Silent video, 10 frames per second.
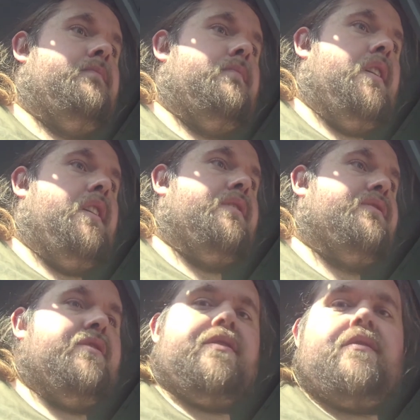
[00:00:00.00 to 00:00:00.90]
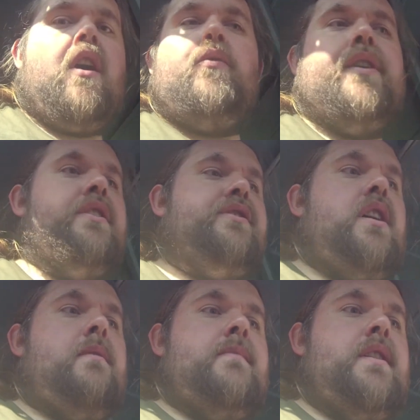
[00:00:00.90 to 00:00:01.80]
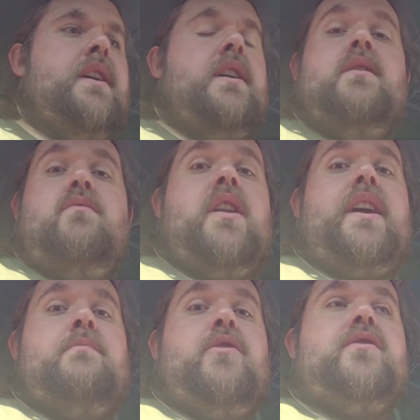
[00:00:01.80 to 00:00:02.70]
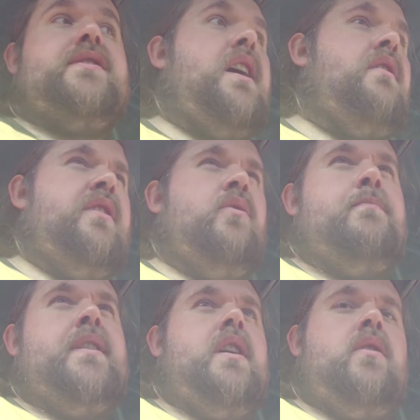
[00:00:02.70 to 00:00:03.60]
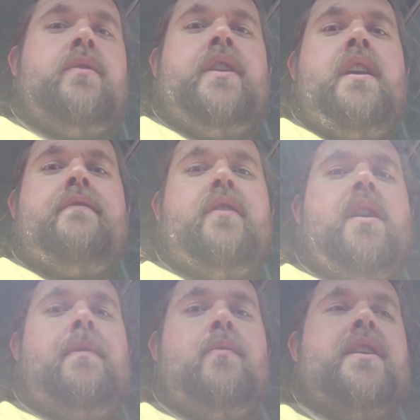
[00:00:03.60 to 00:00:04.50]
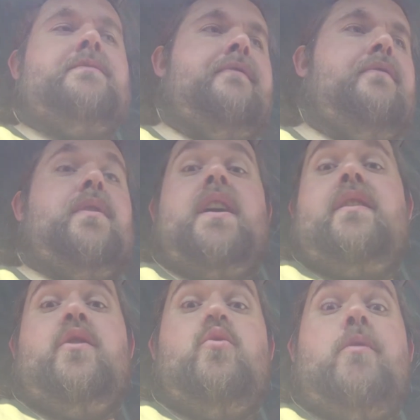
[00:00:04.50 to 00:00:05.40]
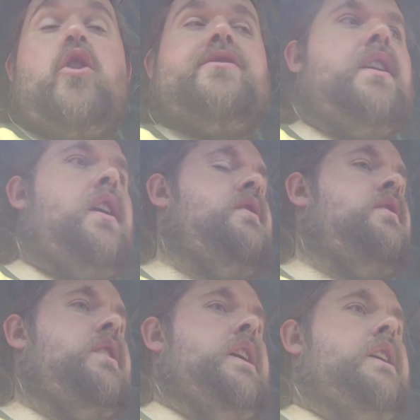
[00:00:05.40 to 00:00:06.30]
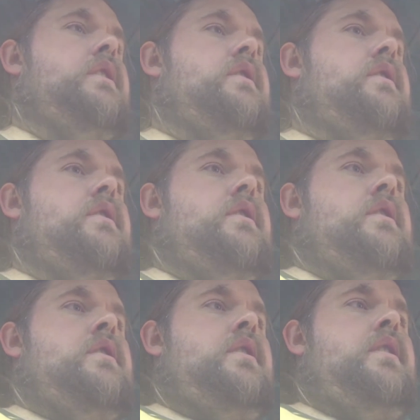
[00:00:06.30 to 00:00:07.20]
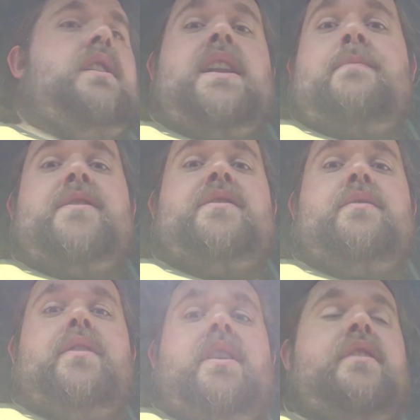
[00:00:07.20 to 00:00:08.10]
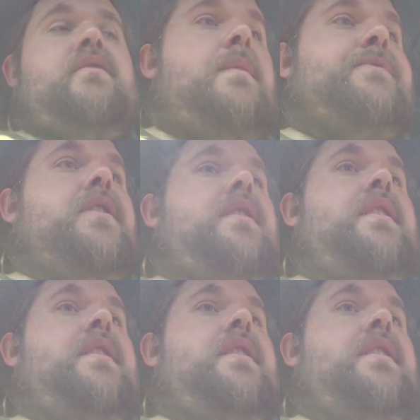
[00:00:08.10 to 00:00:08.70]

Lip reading: is just hold the engine up while I get the box out, and it'll be holding there for a couple of weeks before we get the new box in, and allow me to do all the other crap. So